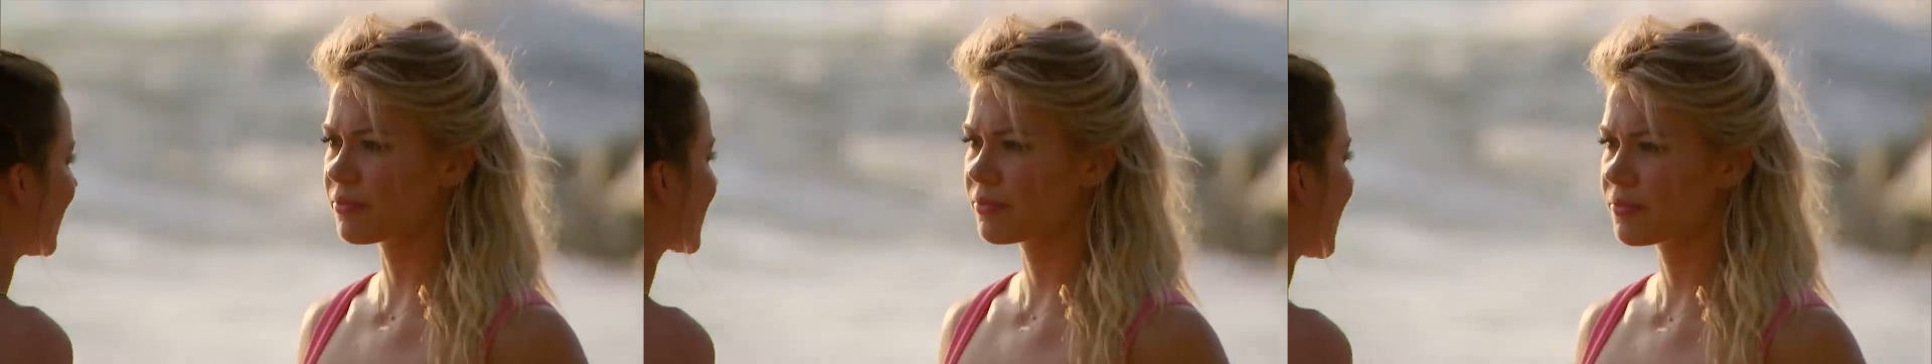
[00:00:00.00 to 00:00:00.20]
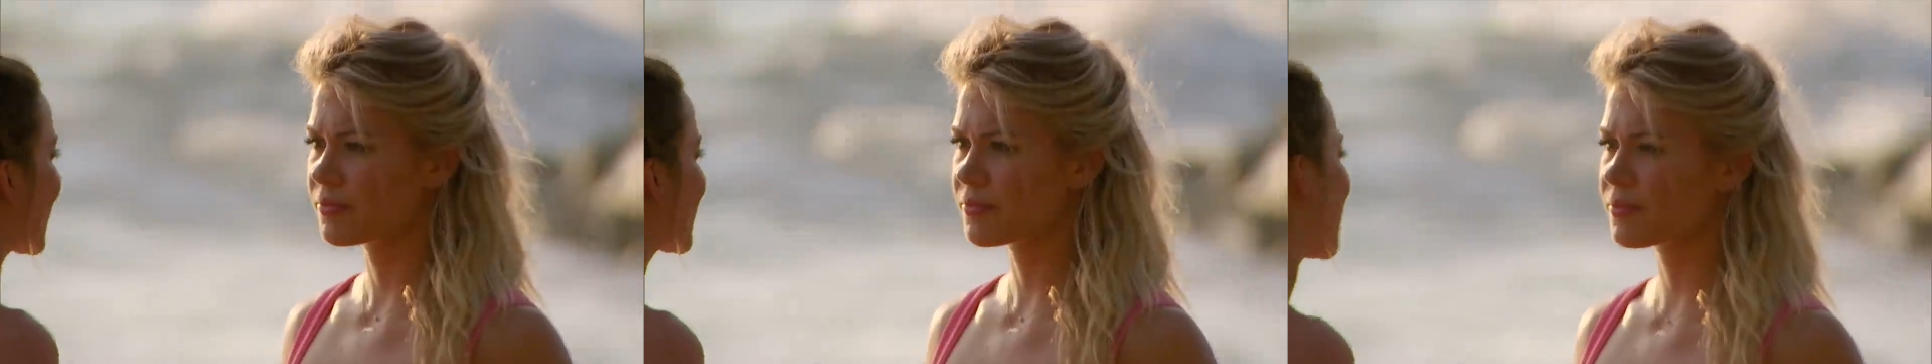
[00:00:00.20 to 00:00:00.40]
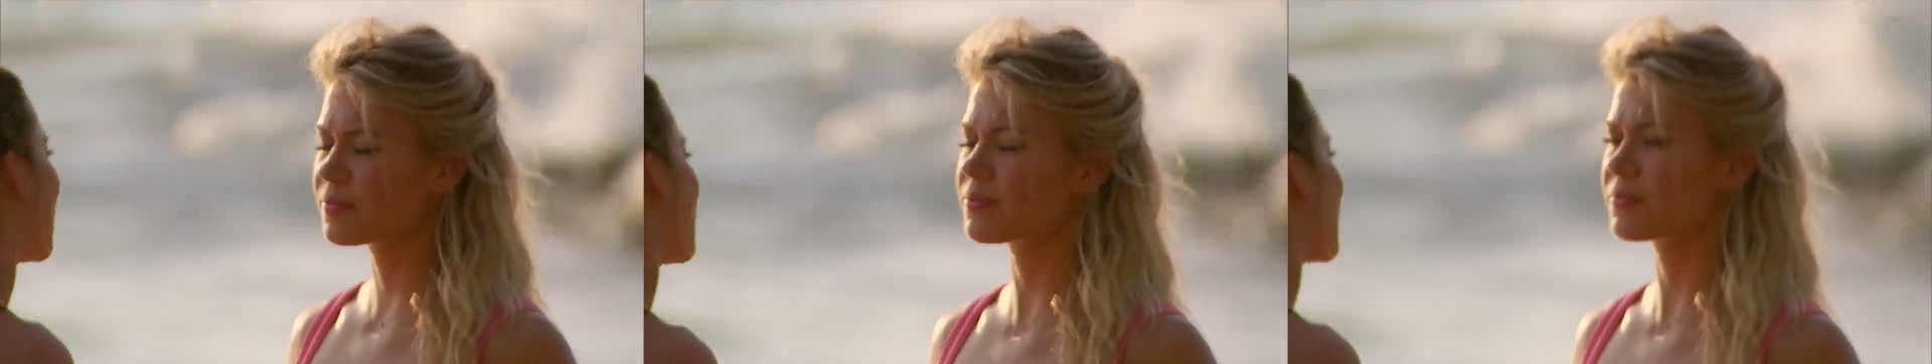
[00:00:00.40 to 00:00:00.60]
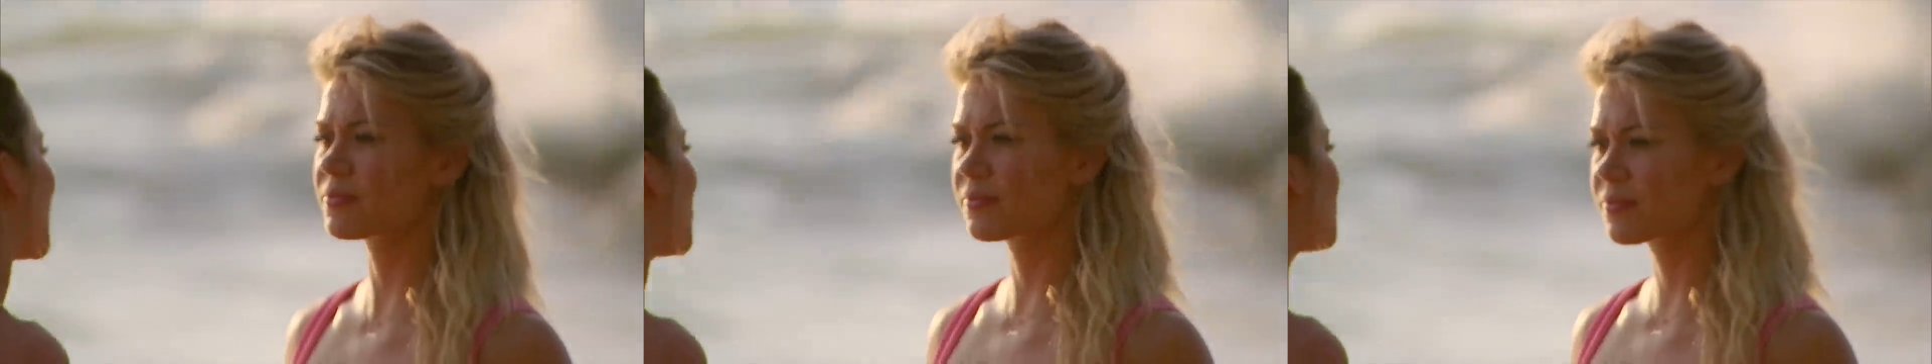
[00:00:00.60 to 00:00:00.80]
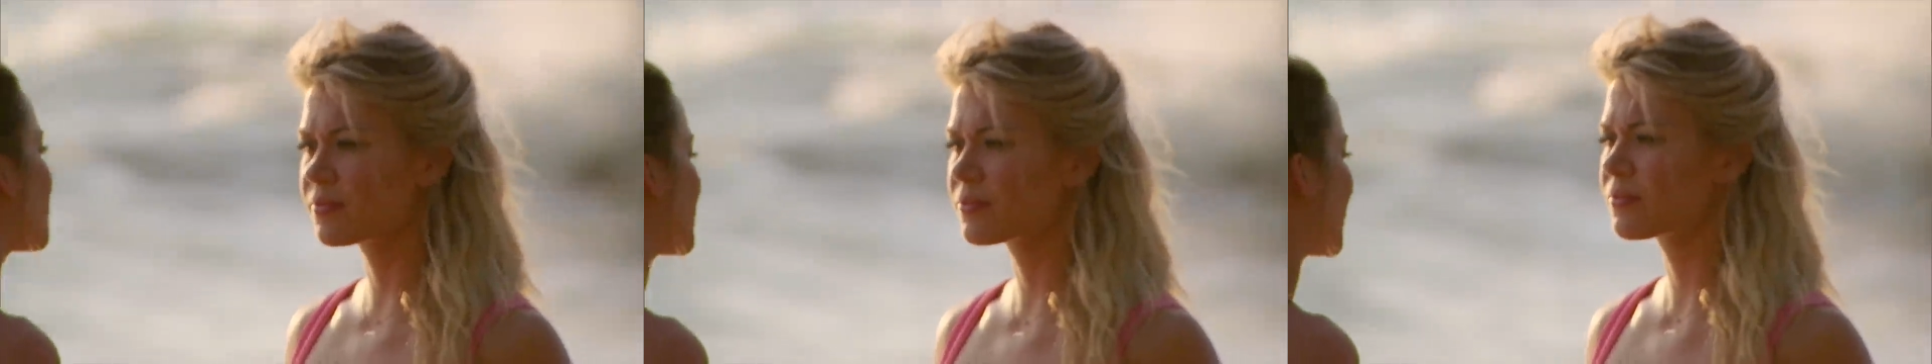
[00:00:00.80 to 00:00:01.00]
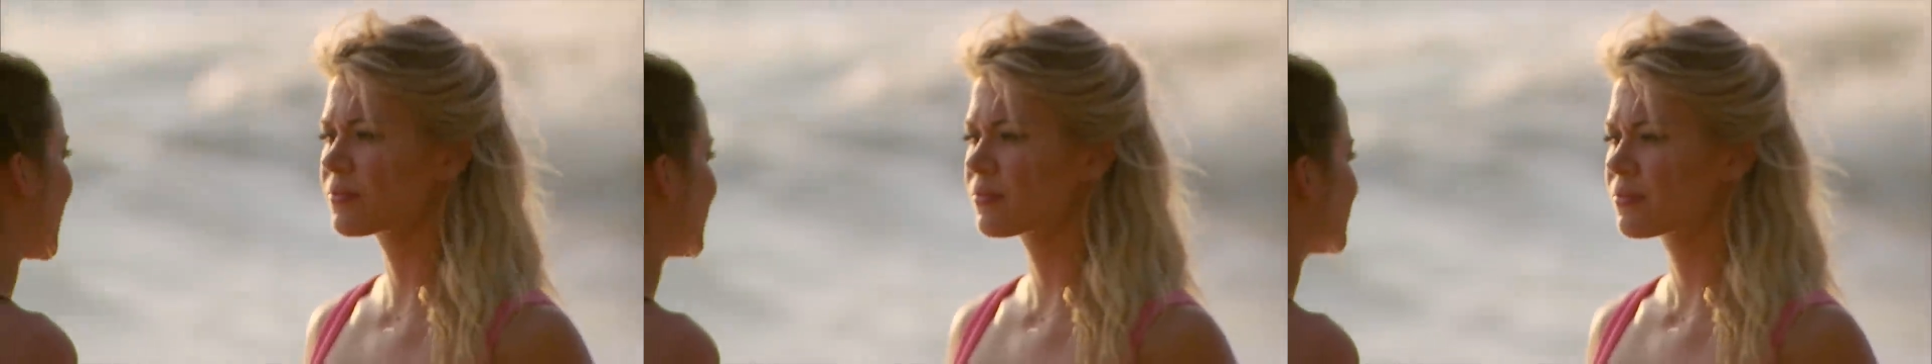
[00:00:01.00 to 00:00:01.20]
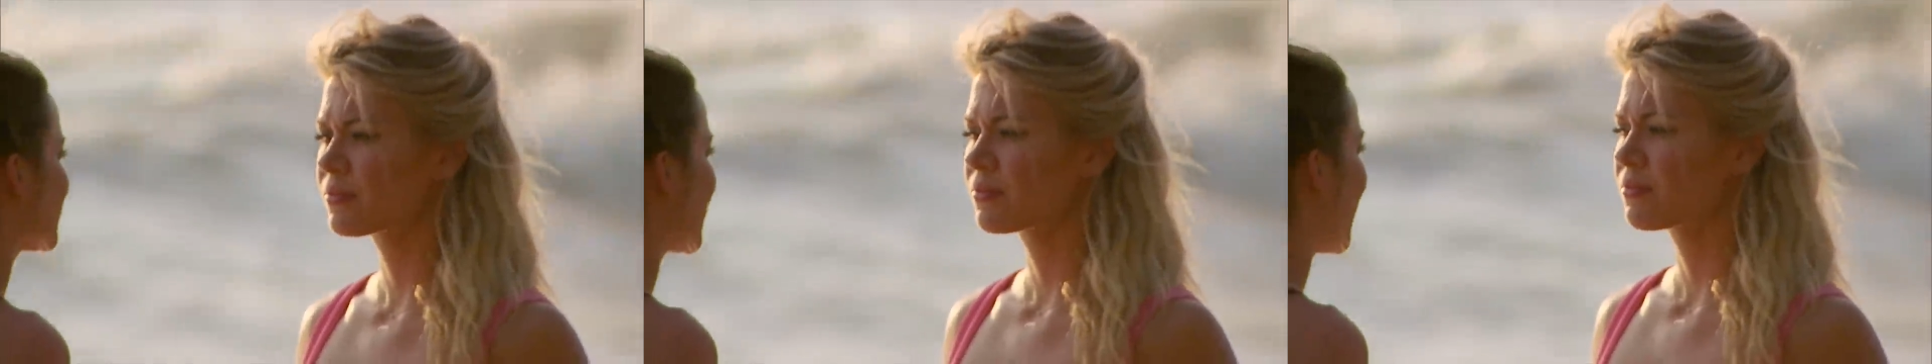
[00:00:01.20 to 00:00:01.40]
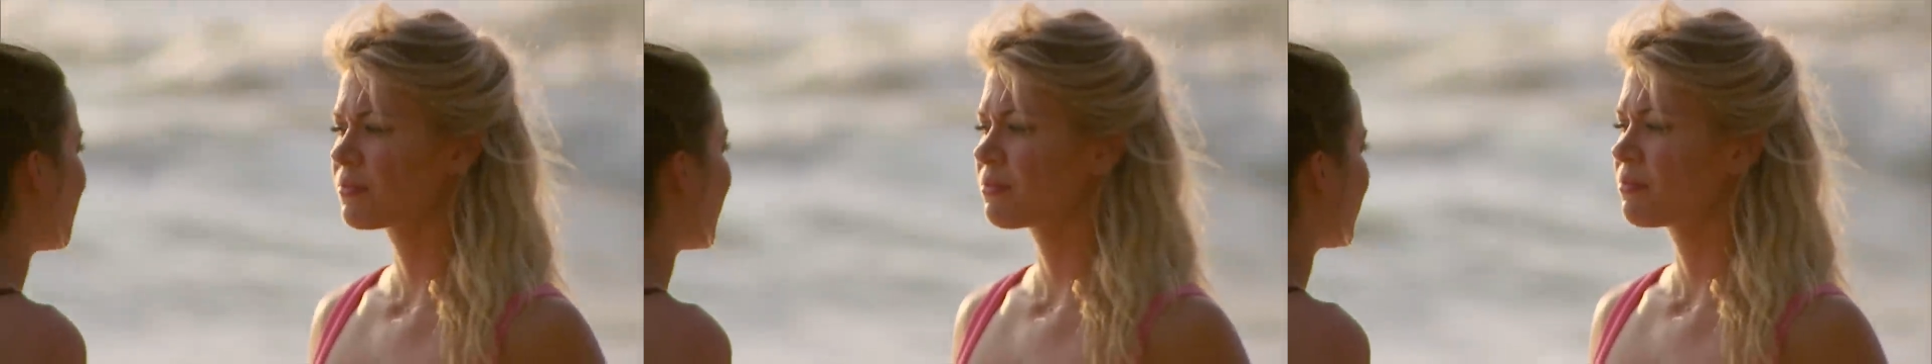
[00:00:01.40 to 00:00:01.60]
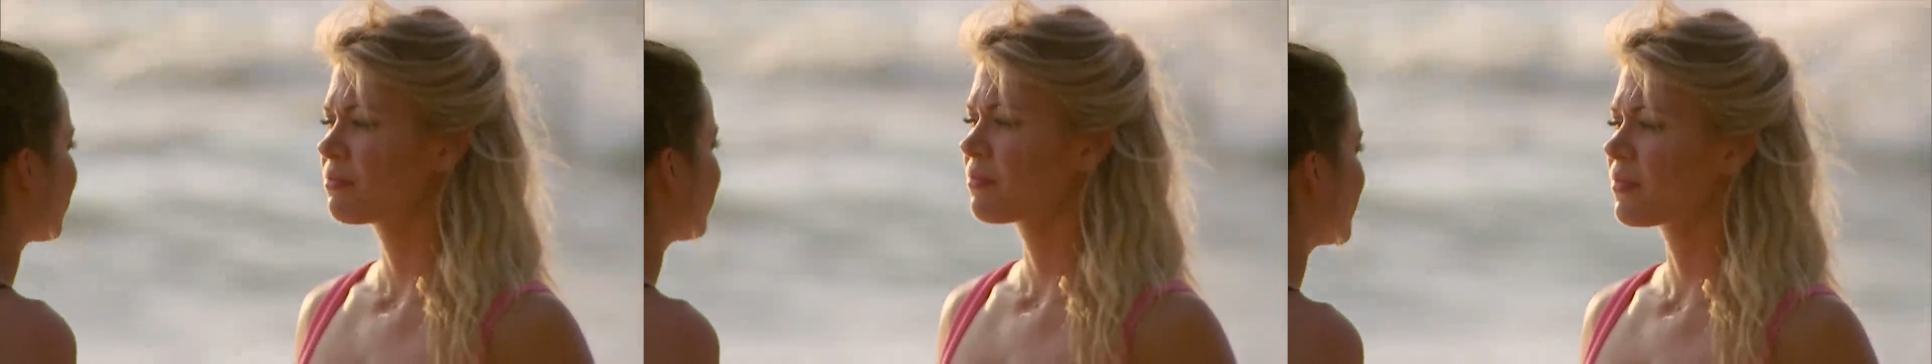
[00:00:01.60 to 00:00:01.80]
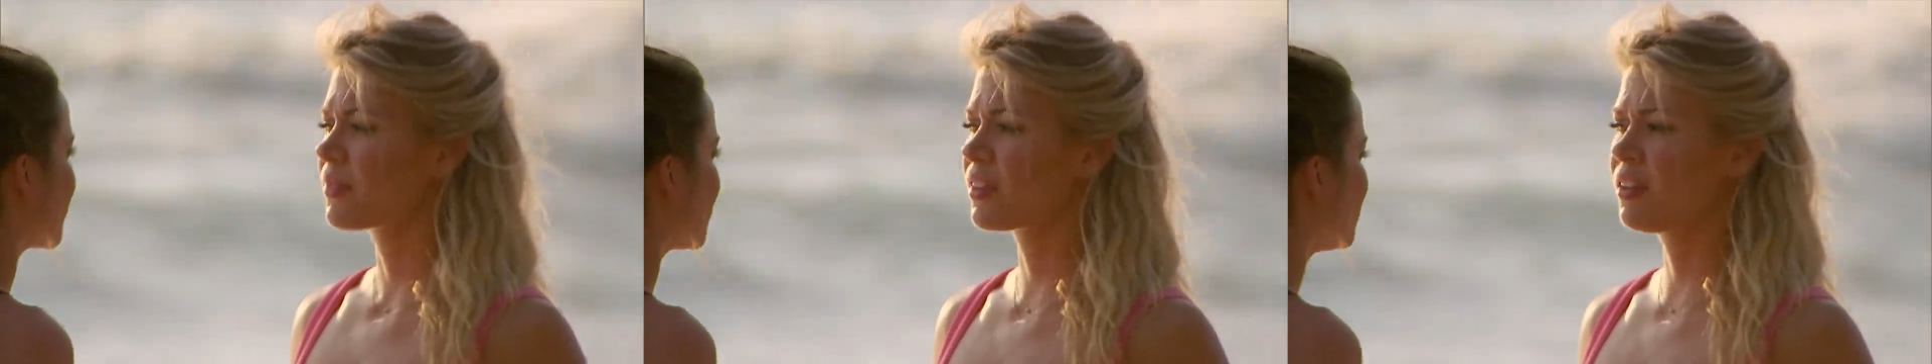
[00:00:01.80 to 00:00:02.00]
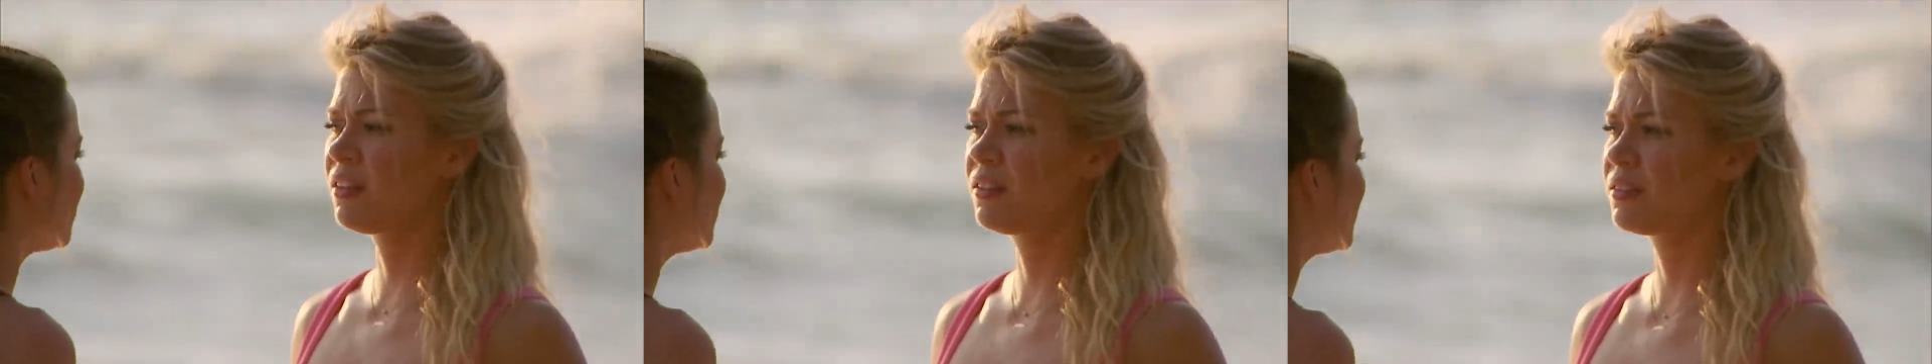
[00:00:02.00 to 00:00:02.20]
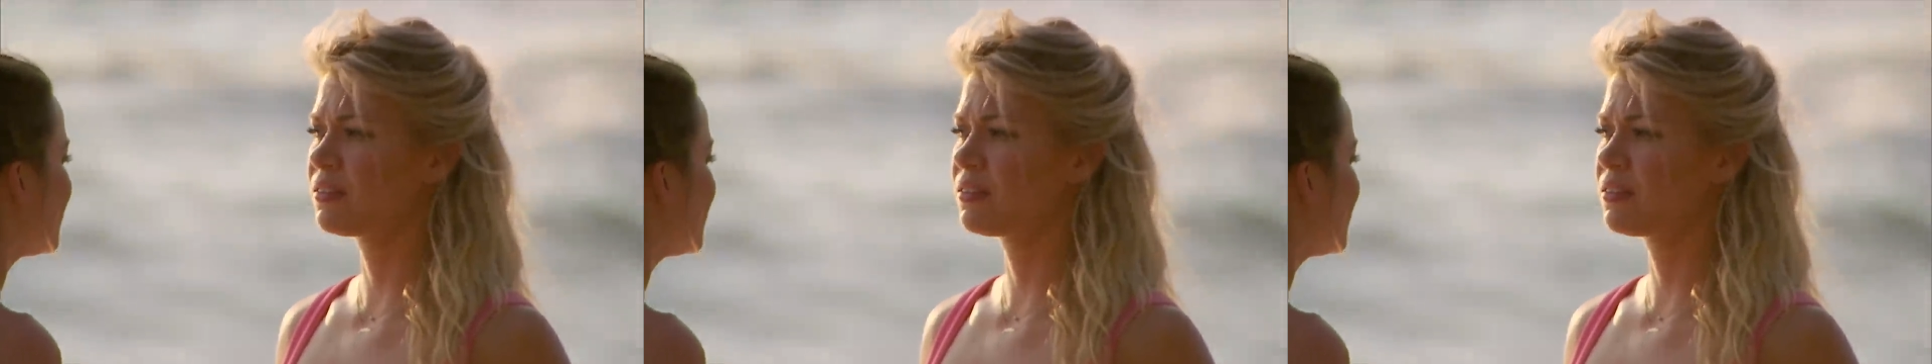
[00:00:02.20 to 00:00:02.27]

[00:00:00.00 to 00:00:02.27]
Like, I can't help that that's how I feel.